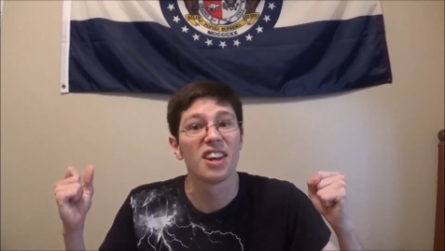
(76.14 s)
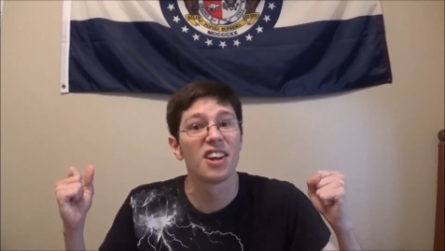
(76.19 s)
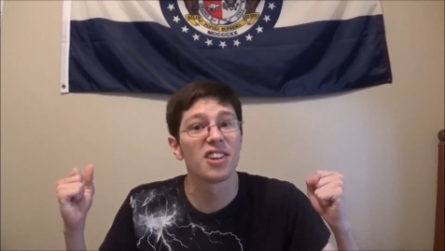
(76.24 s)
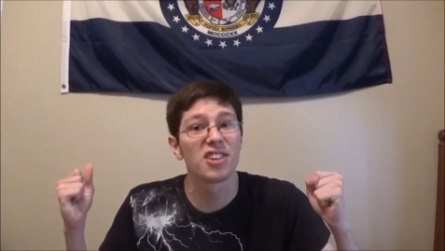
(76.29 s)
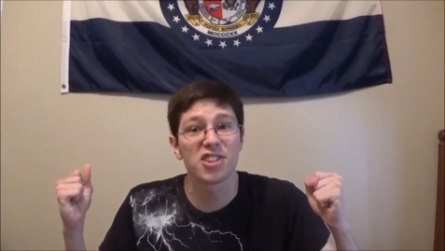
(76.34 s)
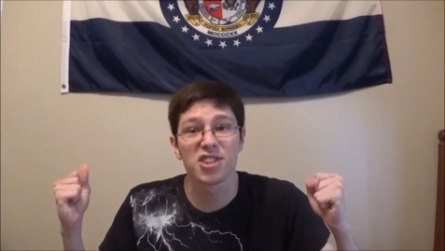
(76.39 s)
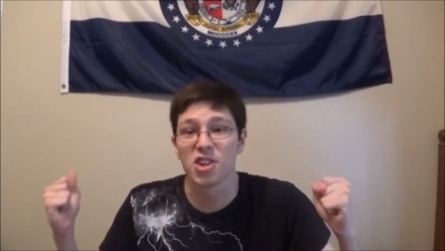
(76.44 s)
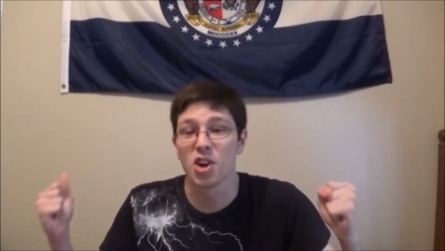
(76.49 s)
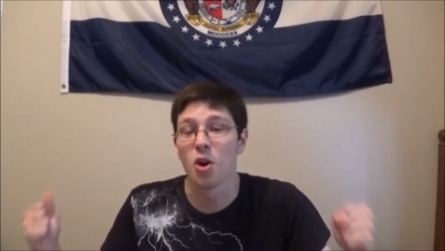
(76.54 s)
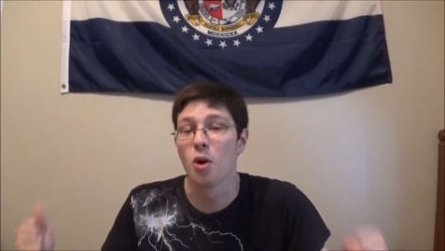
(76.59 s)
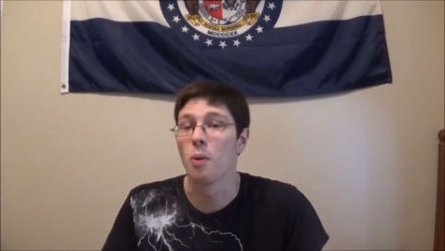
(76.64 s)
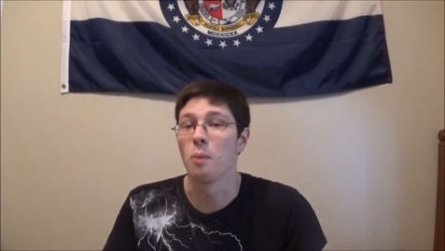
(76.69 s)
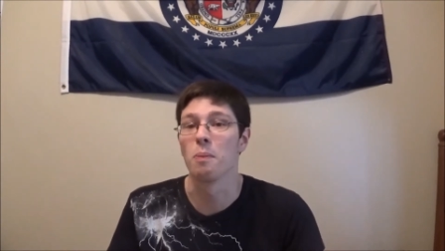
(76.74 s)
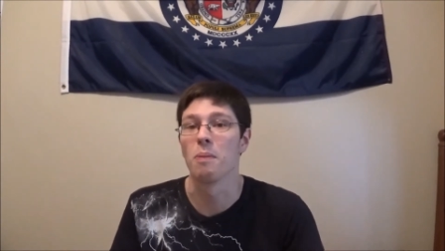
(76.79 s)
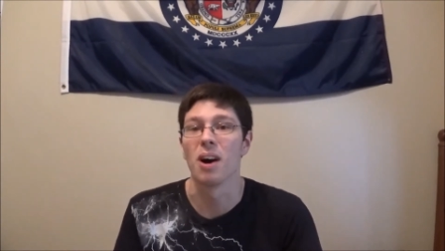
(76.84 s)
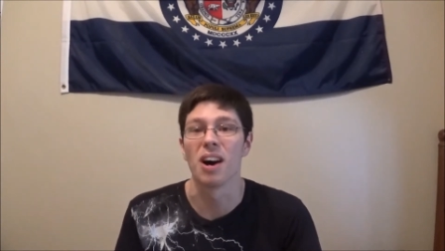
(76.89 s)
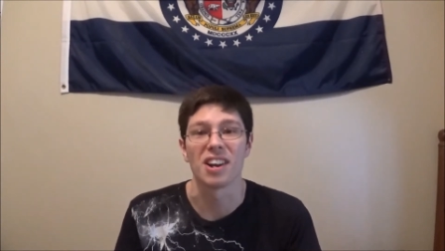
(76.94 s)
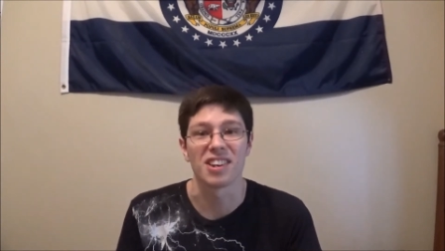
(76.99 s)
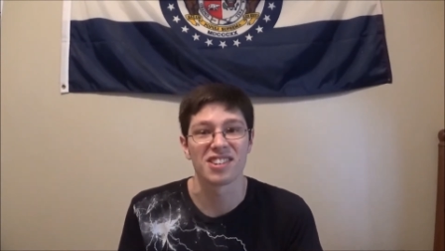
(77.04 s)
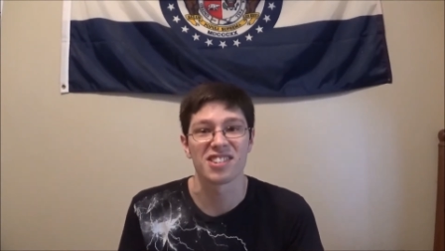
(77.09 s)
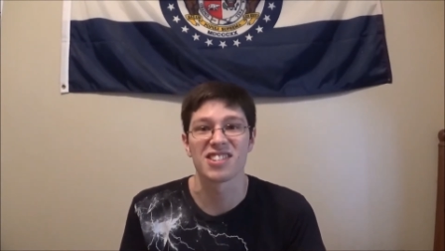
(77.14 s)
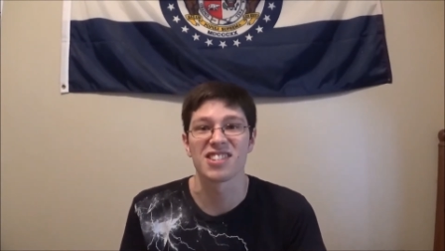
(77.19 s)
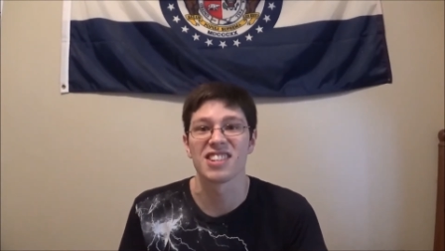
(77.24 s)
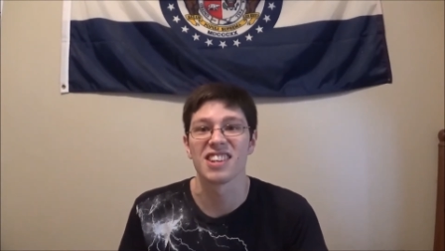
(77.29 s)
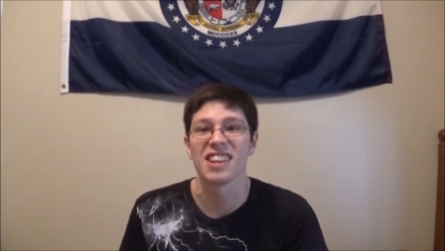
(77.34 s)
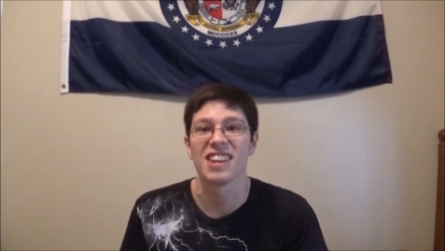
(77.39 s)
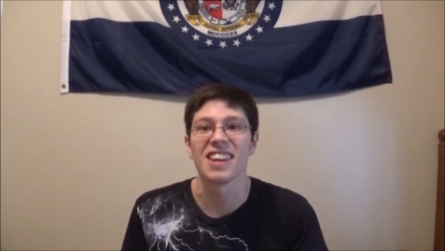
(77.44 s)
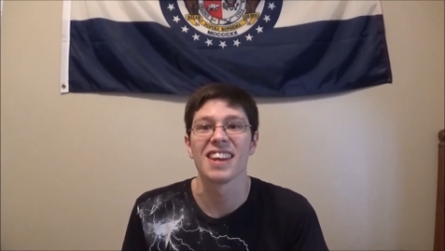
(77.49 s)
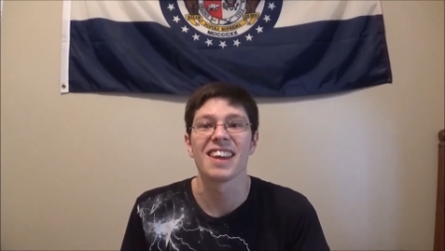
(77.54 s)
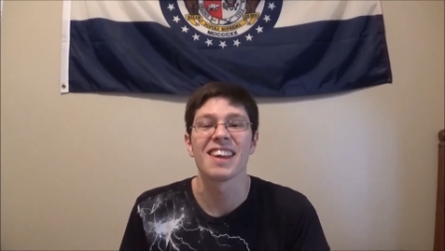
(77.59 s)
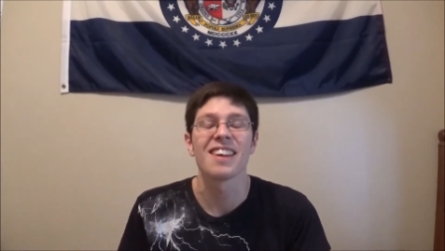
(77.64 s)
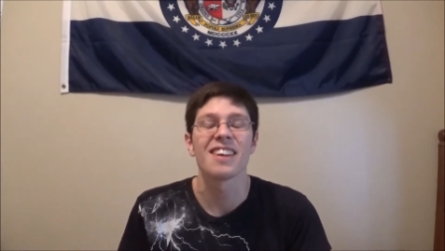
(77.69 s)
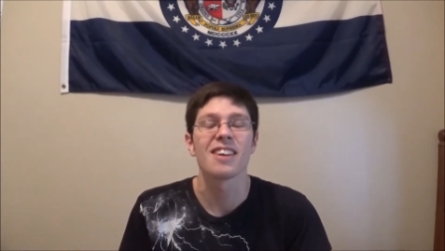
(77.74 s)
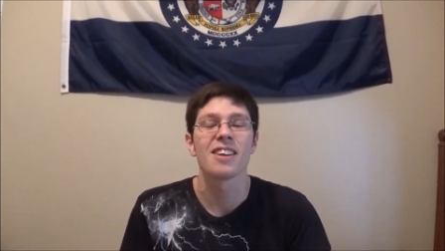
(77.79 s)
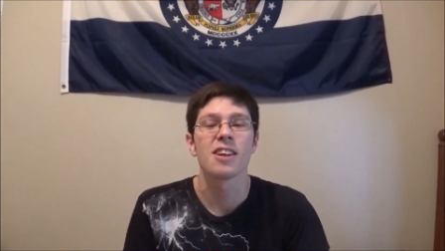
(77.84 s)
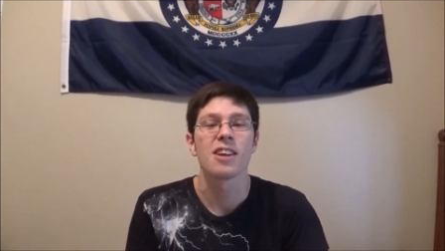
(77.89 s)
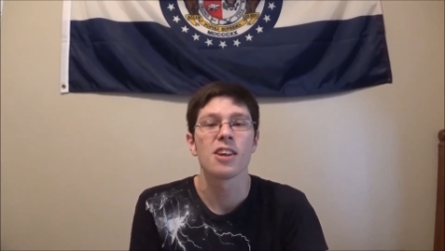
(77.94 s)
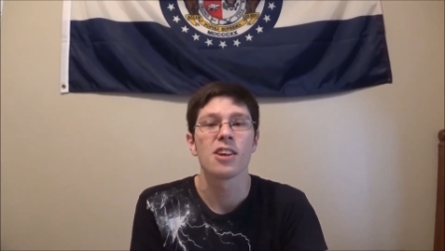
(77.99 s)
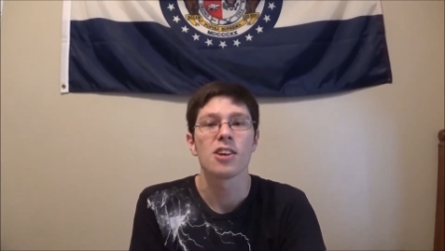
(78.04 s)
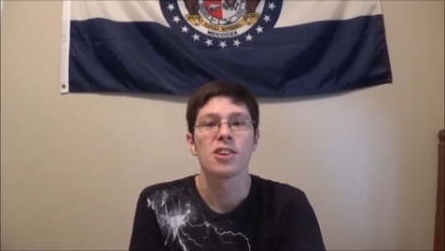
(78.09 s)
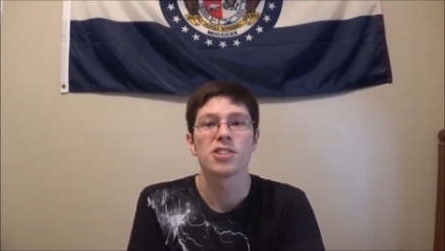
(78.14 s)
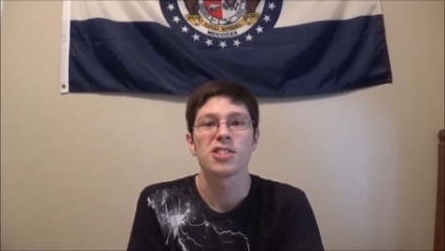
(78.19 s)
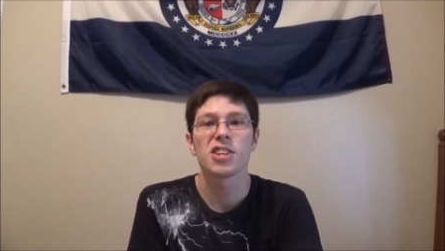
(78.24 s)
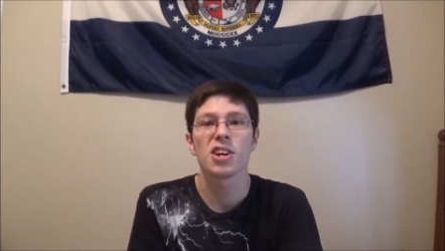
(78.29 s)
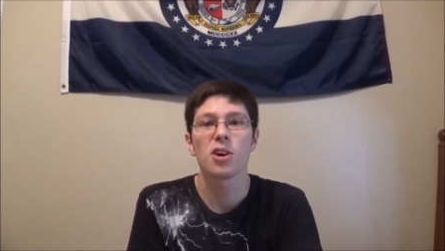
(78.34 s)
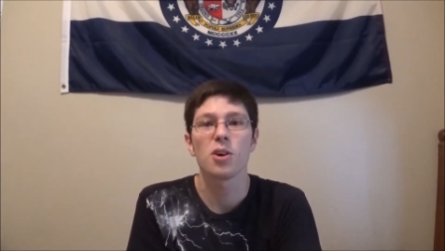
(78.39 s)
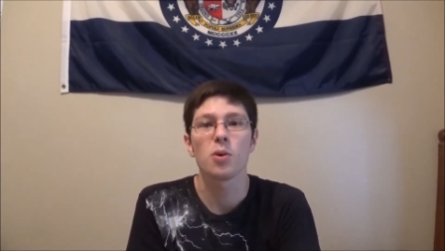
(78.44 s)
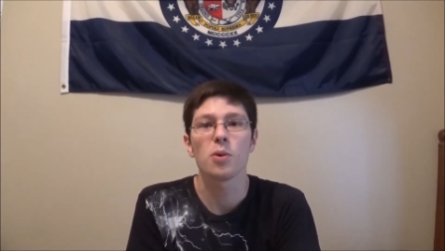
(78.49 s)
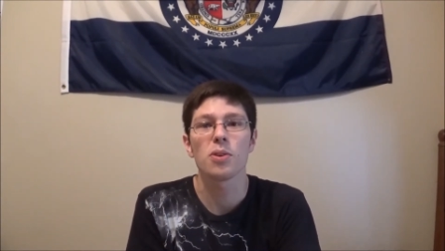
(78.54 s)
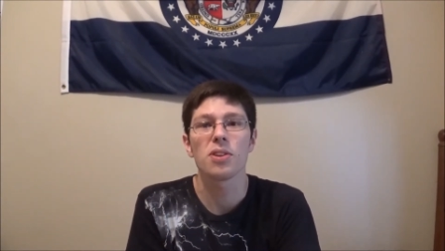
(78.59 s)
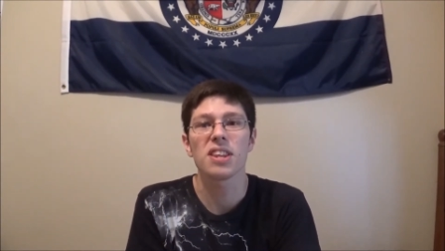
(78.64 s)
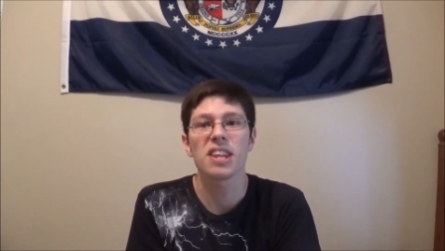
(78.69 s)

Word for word: so much. So,